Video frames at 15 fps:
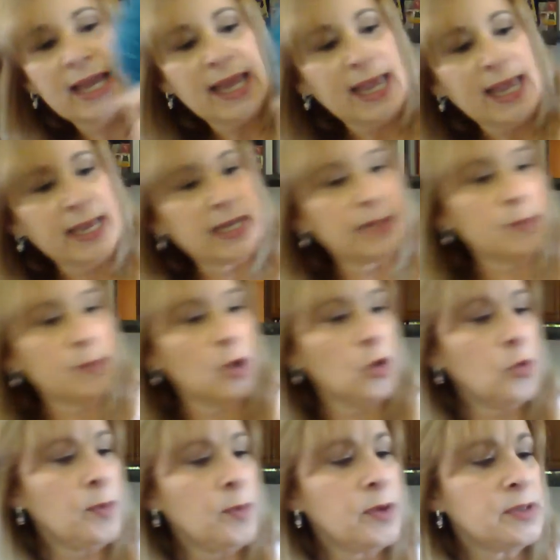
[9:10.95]
And I'm
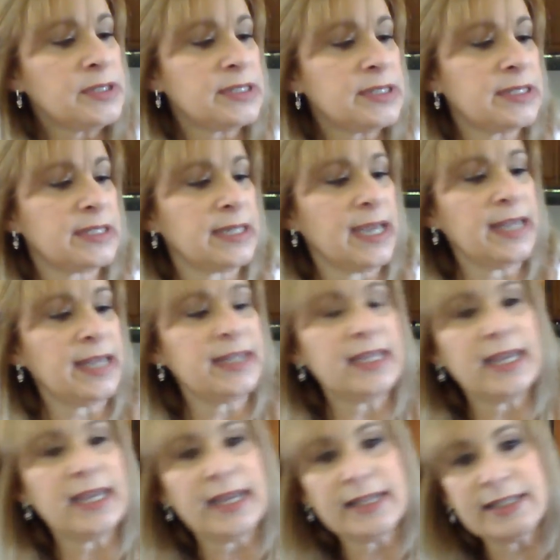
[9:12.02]
almost at the
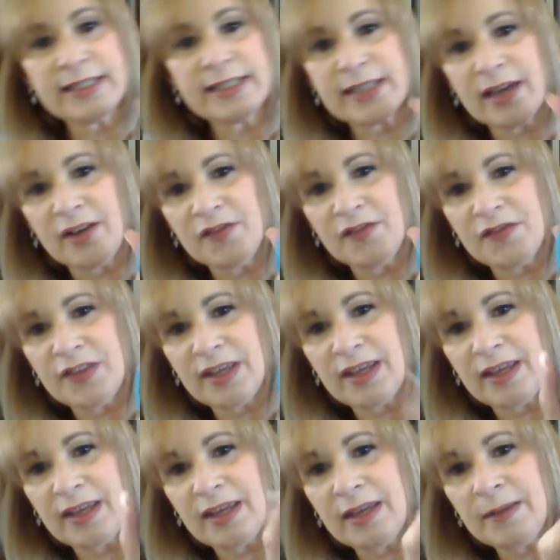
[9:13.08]
end of
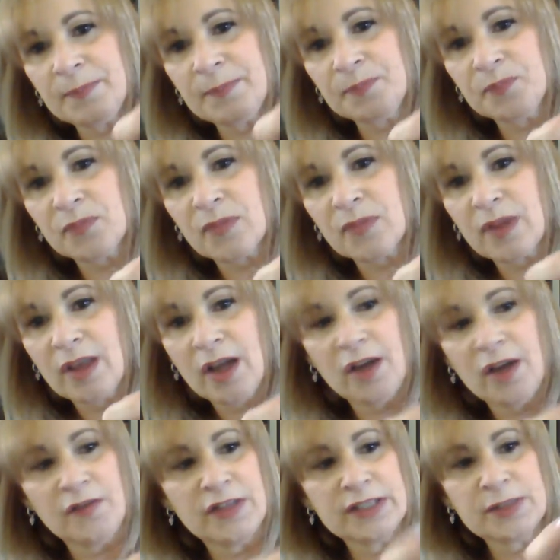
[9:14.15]

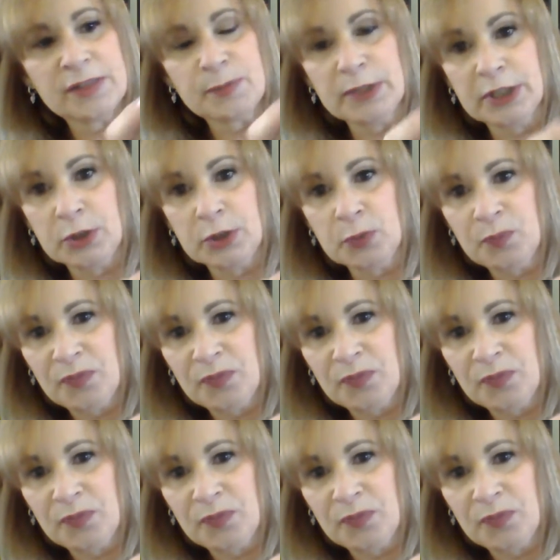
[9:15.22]
this blue,